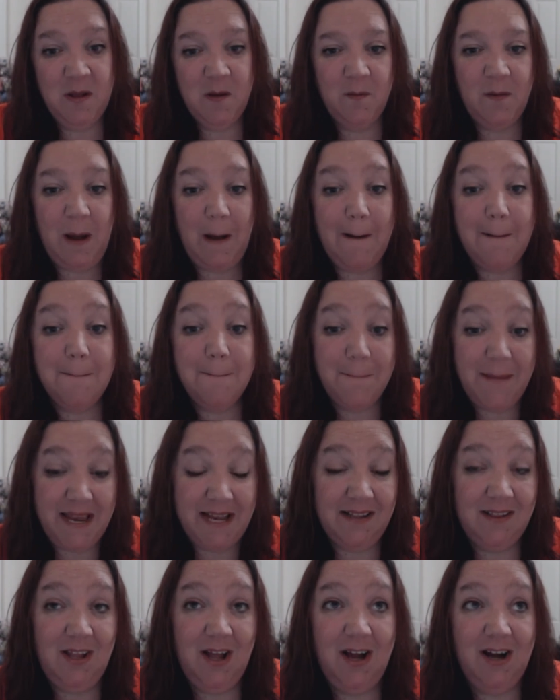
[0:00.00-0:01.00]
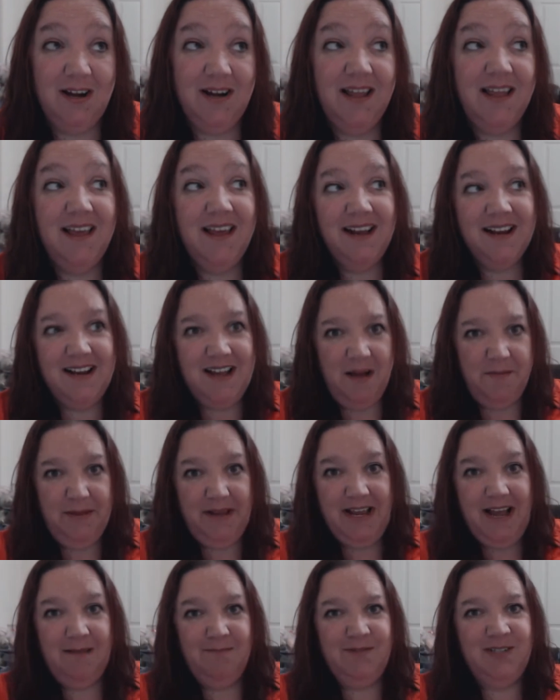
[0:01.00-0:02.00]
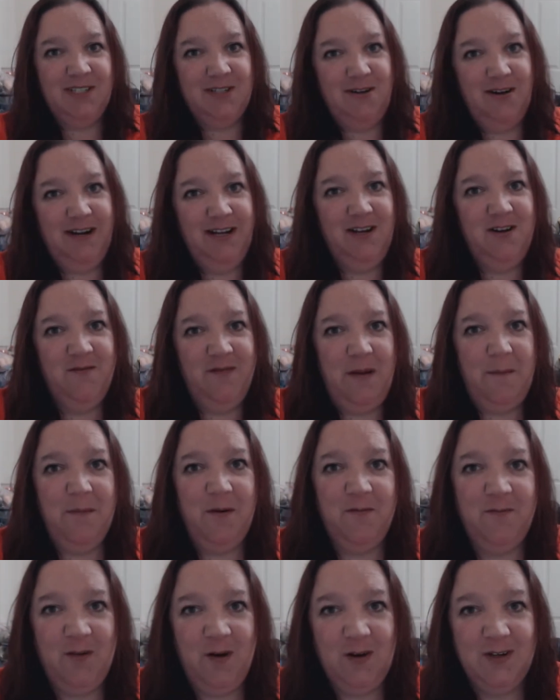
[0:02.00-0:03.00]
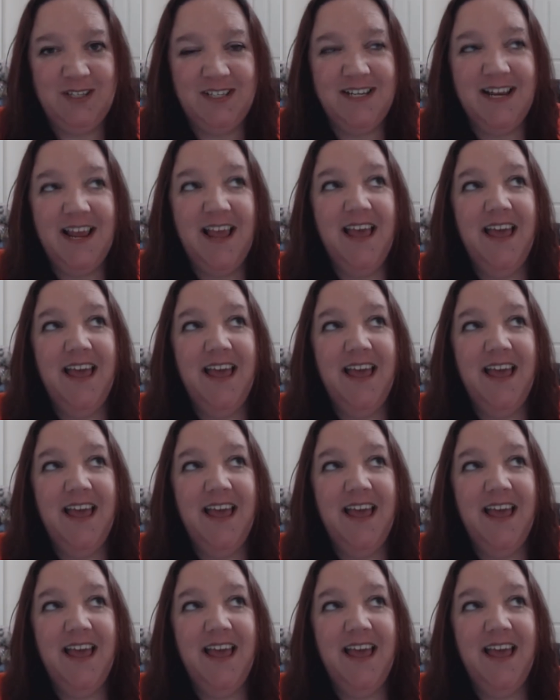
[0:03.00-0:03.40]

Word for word: well, make along coming up starting November 1st.